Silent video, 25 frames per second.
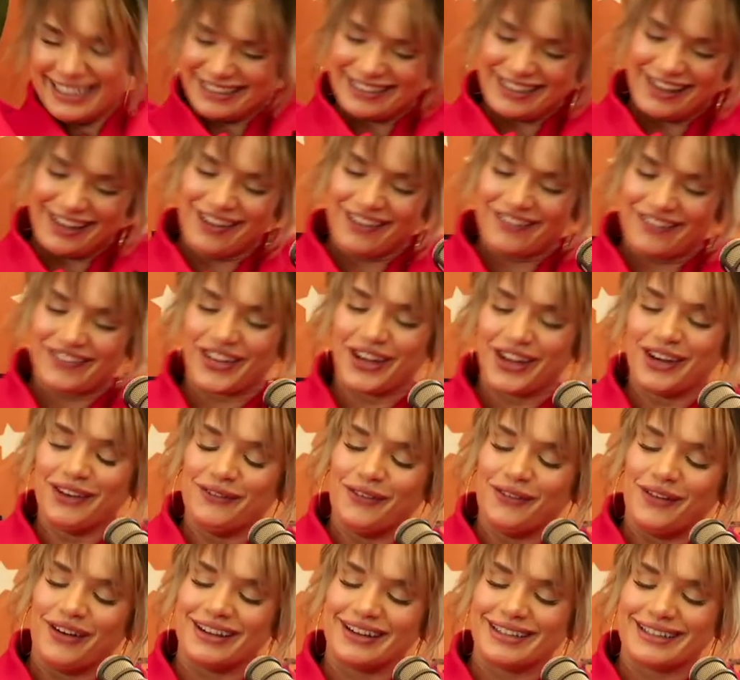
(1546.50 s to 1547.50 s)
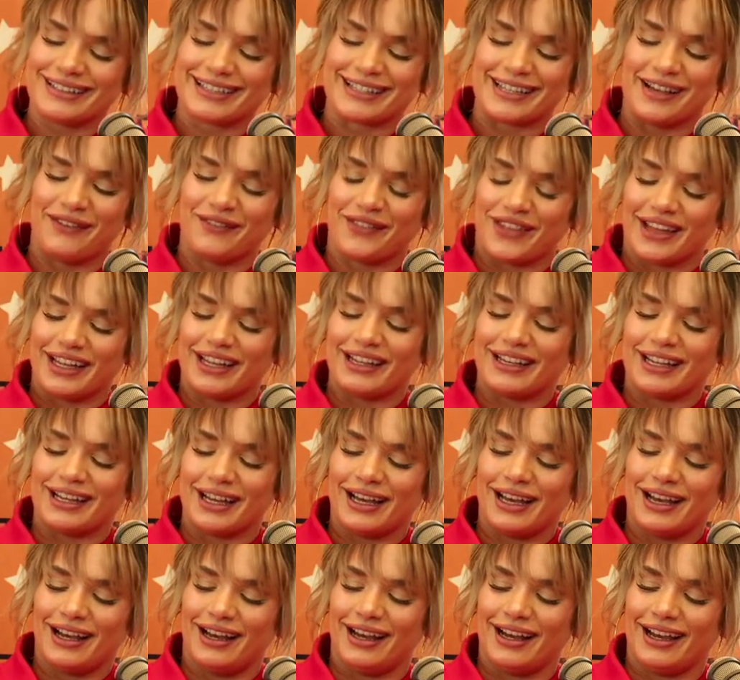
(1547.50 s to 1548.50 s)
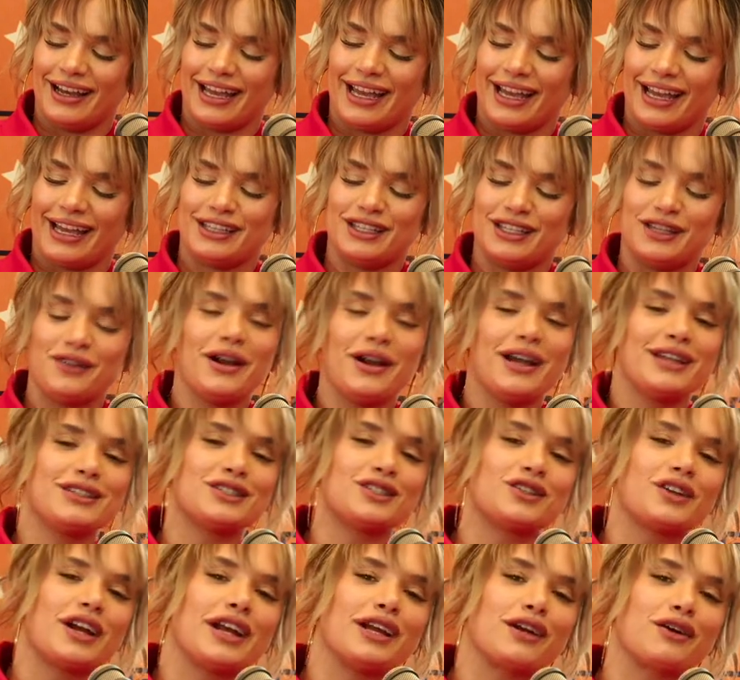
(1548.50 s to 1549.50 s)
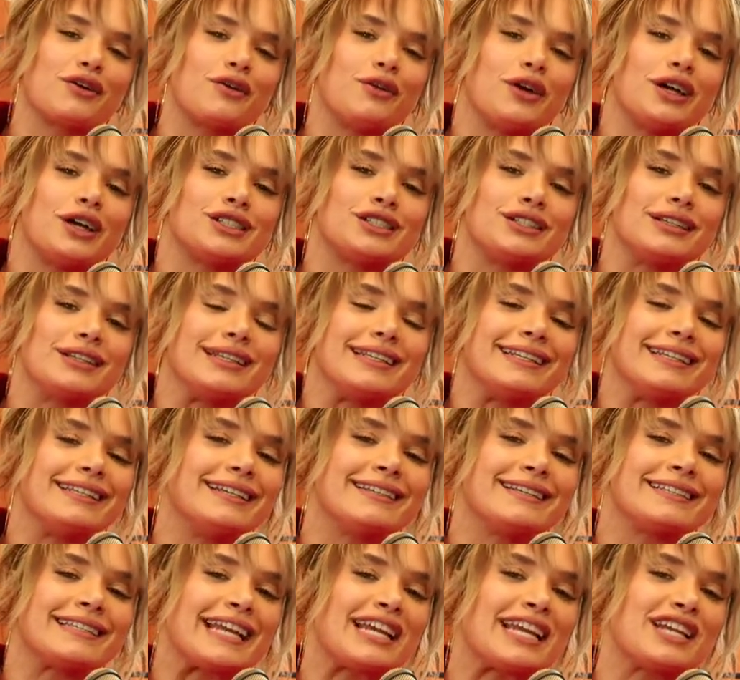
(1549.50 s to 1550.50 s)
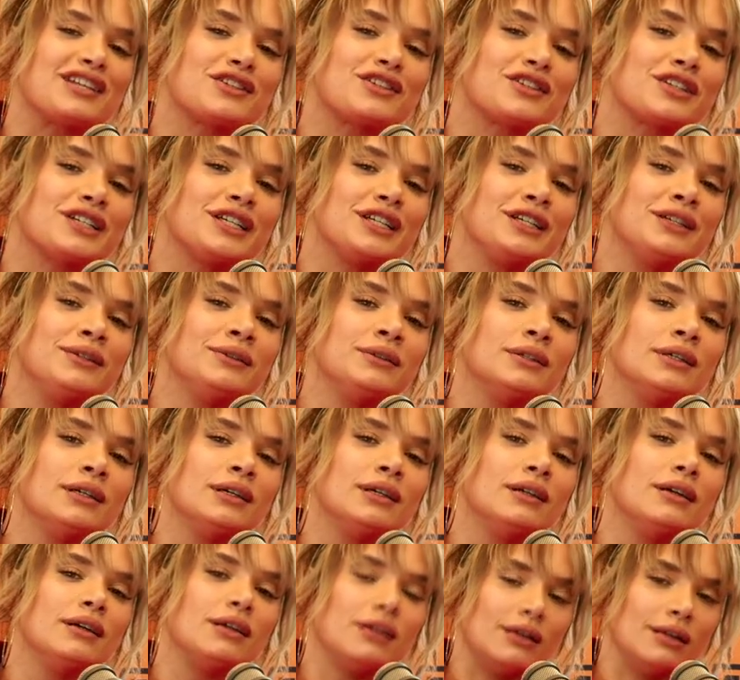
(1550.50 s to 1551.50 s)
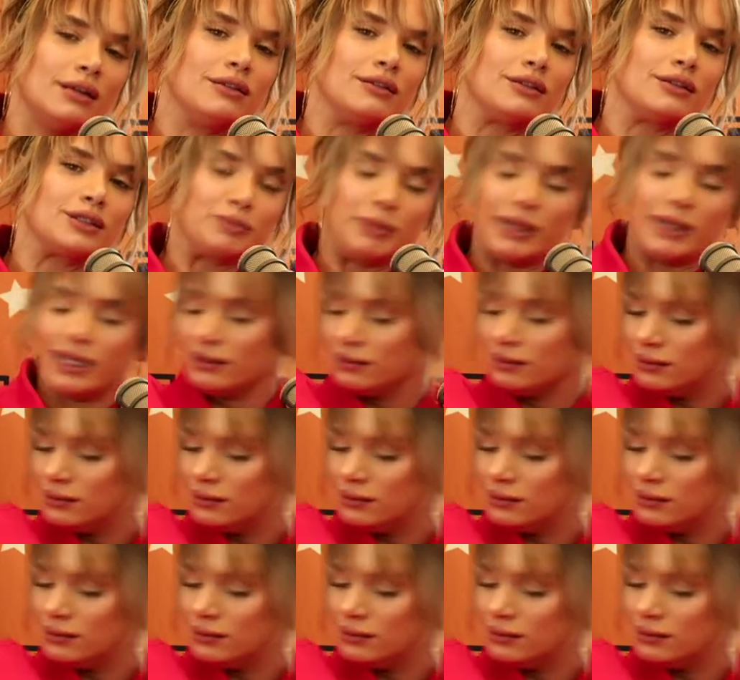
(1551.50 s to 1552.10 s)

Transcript: so, if you're wanting something uh, and you ask Trey a question, and he doesn't answer you. It looks bad.